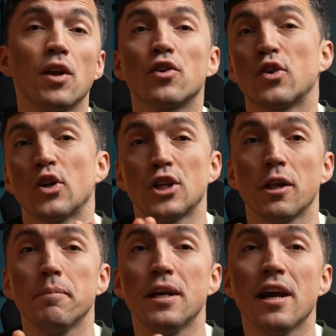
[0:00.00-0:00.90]
social
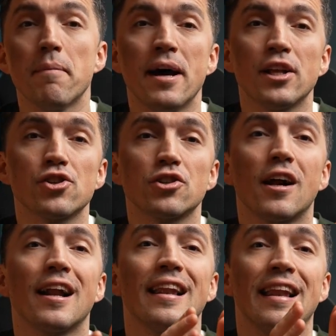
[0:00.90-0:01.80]
media manager
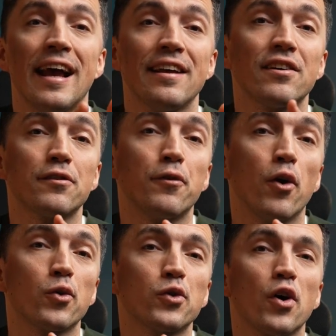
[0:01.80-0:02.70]
laser
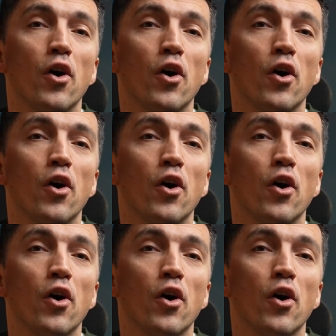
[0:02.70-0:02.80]
focused